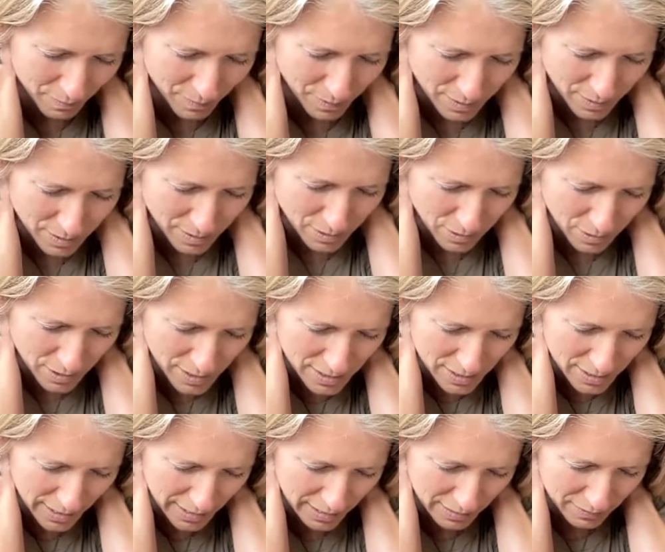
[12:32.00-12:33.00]
and a good
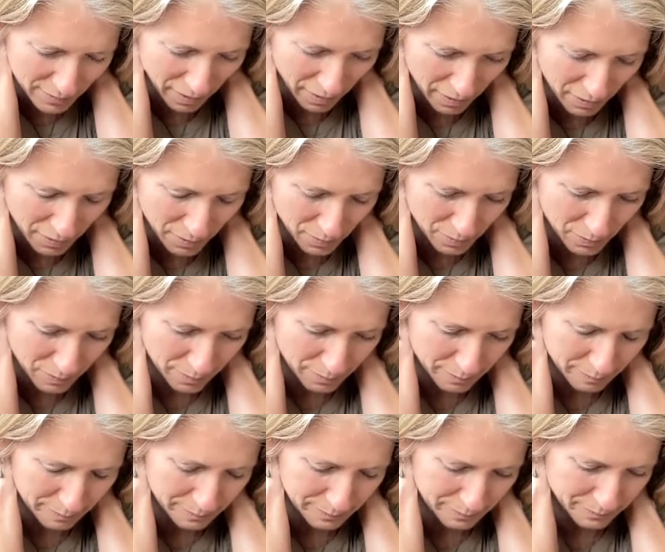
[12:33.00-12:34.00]
sign of health.
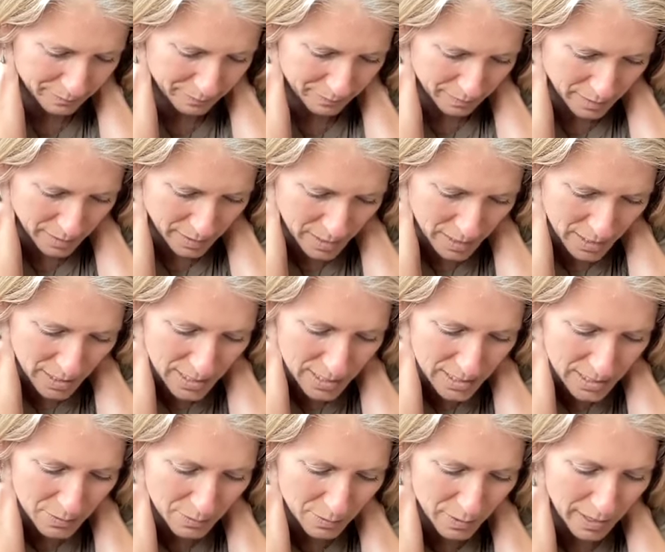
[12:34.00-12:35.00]

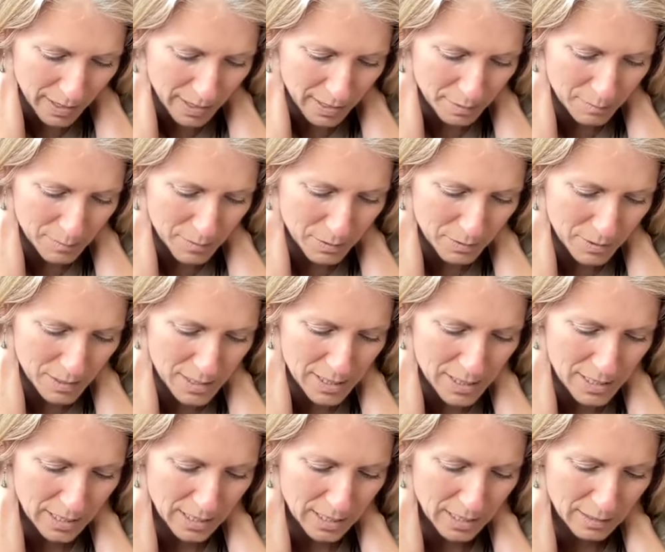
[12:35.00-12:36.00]
So I'm
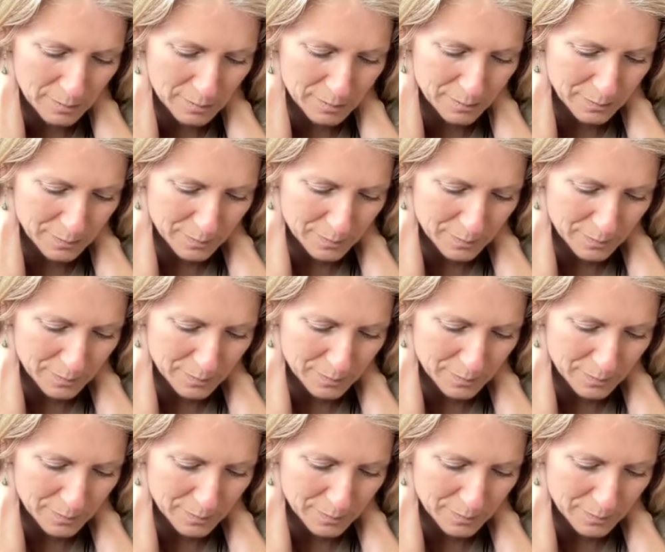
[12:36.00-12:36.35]
noticing